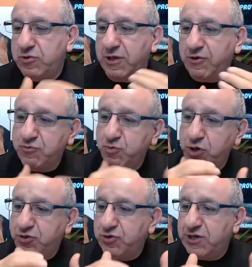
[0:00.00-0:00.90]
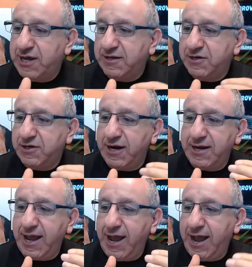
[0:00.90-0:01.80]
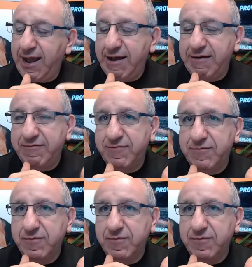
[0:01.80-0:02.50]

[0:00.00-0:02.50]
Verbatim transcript: they could work together and have